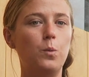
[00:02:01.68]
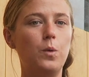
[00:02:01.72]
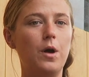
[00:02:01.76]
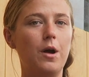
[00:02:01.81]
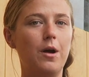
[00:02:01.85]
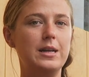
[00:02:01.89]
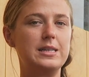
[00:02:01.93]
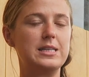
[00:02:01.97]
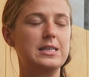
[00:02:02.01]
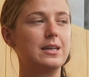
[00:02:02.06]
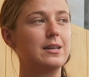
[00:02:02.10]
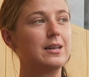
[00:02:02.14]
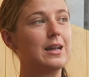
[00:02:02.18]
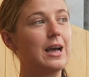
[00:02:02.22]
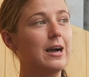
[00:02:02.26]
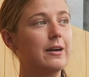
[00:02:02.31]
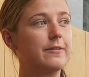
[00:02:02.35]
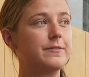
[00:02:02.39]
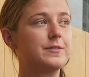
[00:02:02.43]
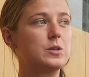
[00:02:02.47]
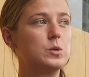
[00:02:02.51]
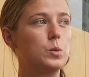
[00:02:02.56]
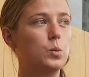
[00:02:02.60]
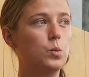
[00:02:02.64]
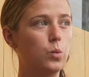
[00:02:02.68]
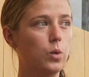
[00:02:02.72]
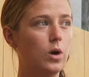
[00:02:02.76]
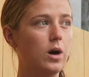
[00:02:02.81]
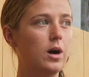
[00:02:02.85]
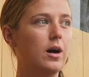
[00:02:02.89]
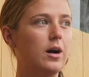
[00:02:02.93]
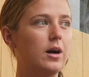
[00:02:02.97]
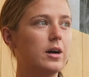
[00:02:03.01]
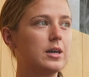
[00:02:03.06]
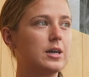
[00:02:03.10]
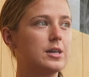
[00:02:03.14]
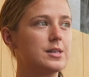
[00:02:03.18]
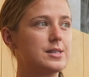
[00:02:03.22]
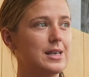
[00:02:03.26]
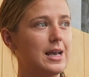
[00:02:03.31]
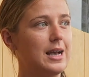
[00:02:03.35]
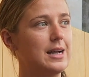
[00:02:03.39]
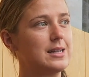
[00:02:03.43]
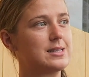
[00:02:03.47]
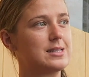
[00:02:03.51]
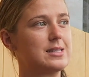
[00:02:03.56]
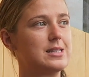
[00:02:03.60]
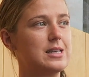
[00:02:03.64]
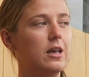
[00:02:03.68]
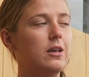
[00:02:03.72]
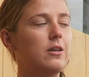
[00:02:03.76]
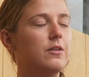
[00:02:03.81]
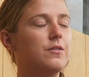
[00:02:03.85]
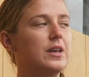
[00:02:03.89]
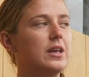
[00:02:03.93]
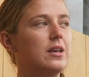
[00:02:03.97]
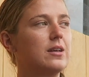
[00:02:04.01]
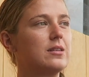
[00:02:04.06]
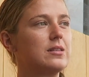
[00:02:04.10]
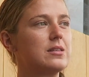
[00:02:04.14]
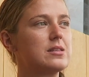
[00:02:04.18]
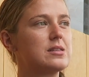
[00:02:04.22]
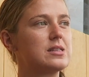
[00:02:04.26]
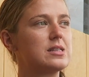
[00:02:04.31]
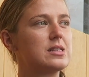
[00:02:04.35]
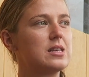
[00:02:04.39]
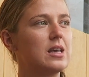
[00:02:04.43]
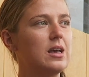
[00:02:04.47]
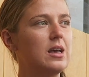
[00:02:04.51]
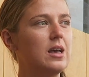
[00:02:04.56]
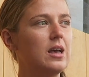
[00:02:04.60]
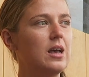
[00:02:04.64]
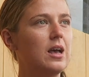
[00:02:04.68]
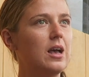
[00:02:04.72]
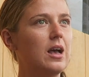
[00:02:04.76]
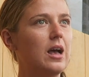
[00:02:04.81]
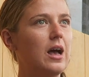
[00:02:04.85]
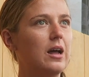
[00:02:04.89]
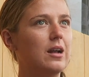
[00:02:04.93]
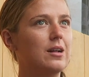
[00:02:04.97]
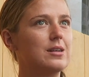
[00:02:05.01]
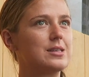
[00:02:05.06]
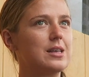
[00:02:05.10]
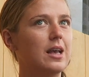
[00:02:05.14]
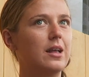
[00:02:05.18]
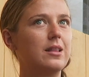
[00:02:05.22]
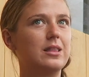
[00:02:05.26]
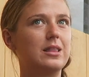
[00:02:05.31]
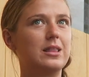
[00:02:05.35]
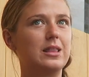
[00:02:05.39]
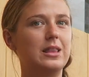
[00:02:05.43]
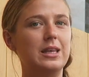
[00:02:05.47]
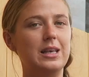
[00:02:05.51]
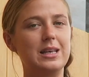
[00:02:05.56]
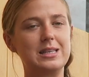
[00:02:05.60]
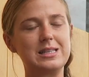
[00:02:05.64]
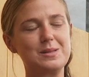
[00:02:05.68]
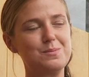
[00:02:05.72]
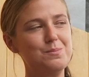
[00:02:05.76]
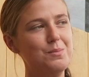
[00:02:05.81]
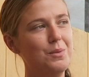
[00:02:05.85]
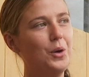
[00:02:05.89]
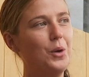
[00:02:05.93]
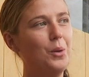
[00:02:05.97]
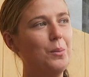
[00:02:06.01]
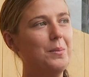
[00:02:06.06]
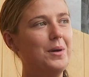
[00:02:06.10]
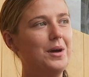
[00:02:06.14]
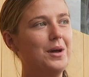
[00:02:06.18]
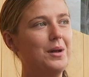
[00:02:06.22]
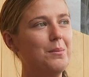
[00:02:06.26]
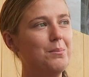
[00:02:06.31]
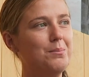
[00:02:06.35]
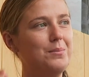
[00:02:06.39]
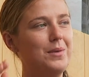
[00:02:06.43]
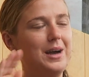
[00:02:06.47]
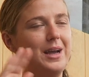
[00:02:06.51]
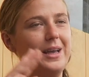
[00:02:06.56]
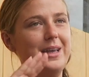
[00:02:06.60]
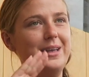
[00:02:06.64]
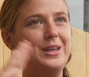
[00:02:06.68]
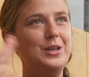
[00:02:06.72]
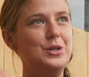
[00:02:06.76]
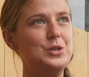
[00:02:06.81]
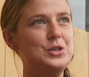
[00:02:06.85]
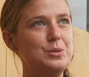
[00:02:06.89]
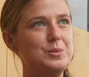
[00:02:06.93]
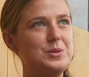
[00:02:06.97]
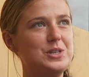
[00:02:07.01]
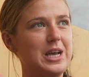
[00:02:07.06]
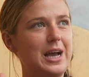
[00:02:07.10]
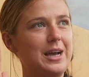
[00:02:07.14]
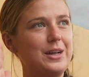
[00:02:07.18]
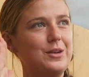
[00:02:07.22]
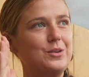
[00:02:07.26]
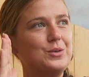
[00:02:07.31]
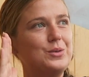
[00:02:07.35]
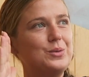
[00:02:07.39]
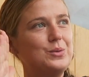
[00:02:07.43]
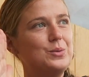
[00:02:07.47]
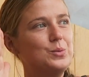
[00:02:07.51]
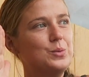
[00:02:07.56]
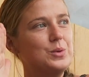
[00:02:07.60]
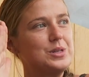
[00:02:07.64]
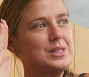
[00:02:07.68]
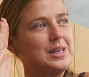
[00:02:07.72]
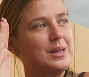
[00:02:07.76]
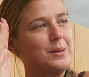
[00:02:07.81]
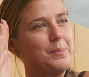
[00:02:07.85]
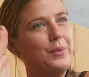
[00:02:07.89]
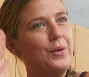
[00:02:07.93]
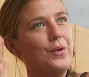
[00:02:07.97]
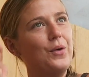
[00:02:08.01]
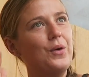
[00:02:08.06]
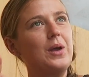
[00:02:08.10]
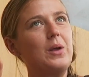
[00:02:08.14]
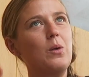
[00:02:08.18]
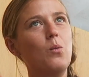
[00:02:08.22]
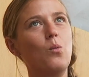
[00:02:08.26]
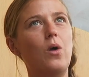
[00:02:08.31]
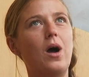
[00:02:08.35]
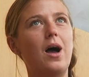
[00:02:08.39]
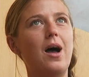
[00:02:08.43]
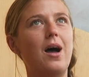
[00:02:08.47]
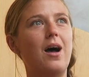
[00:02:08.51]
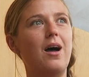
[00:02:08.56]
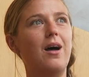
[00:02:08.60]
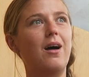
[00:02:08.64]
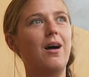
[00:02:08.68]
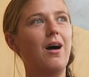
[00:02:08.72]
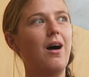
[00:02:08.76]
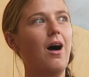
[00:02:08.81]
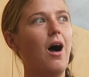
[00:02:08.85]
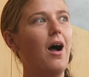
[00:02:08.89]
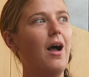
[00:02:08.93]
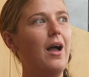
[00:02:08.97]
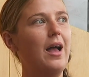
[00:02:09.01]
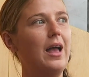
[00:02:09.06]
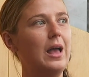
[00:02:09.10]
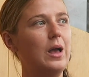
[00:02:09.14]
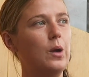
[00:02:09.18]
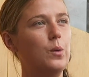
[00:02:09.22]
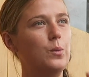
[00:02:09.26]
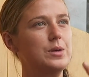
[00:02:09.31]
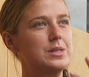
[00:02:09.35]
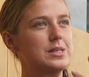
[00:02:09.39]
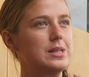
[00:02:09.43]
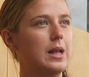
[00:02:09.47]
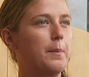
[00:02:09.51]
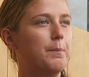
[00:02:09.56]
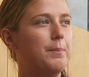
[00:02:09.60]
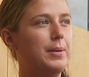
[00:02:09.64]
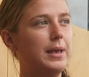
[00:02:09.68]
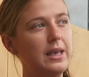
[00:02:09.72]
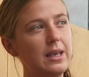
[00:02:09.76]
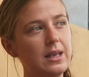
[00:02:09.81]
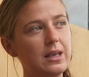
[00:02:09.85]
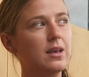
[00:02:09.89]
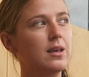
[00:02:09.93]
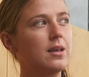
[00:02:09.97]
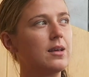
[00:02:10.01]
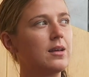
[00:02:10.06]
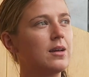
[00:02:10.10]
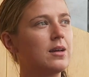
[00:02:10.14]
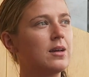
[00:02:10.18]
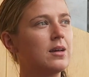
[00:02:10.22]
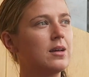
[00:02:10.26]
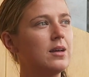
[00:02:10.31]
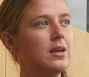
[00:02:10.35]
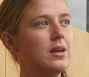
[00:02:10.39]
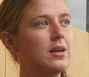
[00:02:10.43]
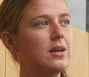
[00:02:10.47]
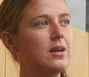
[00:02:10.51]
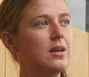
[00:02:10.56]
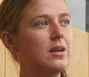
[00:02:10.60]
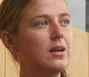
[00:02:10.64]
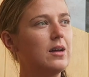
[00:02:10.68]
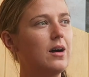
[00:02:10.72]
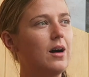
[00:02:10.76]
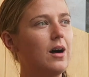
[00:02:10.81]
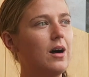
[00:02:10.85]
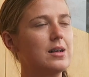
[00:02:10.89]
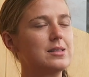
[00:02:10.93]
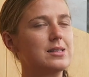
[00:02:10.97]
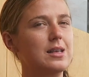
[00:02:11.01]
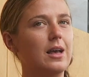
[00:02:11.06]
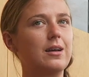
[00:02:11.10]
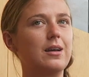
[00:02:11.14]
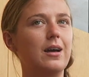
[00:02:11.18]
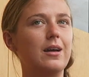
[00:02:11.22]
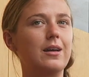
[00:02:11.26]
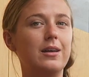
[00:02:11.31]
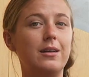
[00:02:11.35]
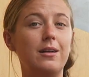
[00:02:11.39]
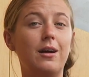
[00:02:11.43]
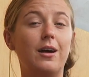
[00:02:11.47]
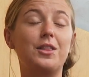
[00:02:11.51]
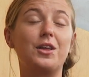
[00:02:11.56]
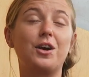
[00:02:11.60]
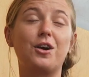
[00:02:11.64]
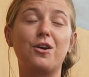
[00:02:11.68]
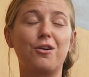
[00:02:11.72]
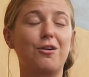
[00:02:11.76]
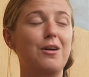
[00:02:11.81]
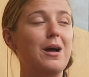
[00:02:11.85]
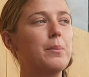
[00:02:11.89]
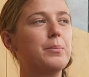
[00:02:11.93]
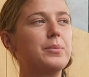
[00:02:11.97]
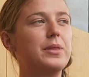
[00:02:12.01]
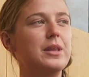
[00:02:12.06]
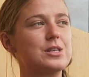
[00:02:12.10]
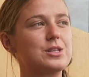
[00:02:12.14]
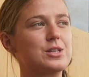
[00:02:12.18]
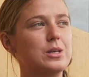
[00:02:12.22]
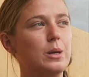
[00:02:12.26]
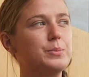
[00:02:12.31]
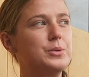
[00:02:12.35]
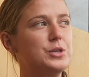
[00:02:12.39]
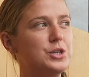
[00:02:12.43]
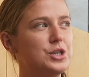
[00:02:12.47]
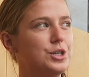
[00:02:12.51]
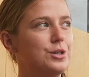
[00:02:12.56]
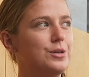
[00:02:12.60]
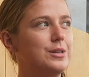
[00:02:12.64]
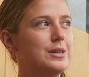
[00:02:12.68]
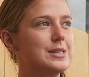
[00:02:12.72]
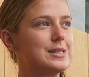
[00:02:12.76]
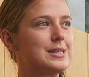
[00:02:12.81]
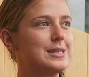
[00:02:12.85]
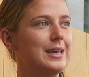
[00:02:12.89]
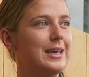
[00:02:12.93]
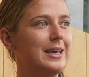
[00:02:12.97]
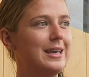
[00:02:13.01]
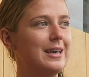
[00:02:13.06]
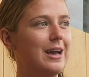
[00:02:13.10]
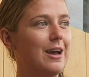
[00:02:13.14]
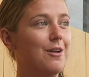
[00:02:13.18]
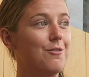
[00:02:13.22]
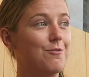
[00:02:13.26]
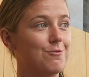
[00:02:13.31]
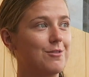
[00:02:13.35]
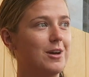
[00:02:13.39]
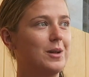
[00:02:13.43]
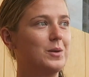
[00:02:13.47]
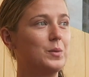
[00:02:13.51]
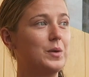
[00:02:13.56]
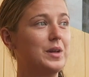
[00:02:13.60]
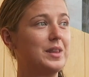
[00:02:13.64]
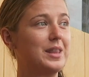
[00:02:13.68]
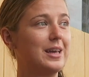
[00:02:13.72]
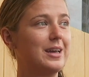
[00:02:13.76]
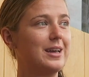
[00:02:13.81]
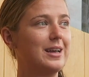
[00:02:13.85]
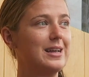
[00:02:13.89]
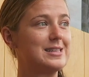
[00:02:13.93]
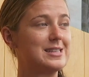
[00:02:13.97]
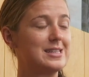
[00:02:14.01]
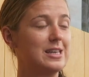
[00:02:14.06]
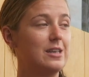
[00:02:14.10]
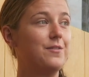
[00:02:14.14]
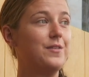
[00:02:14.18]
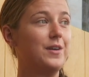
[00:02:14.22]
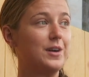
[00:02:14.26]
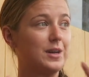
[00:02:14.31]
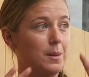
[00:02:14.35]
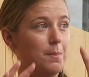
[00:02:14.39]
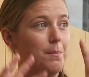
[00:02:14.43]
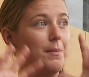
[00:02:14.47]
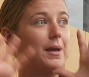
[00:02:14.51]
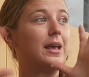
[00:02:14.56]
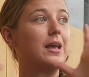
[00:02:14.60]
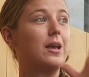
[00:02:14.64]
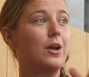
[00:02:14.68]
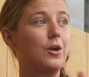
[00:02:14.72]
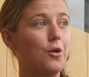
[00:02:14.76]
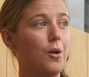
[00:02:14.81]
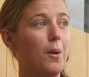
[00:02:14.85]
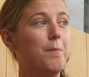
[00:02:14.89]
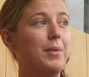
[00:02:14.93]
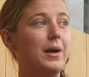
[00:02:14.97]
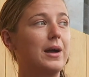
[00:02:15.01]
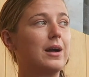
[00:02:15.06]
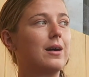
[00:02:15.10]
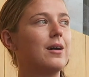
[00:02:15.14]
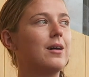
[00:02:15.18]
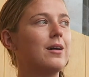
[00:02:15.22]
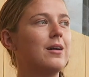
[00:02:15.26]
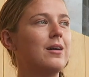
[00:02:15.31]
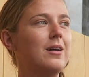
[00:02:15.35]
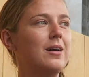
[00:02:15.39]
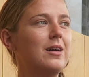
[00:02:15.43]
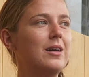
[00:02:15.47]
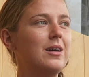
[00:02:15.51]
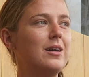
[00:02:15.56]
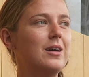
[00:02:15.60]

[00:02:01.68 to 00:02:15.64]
where I didn't have to work because I had savings. Yeah. And I was like, this moment, my YouTube channel was at a point where it was like peaking. Okay. I was like, I can either grab this opportunity and run with it and see if I can make it grow bigger,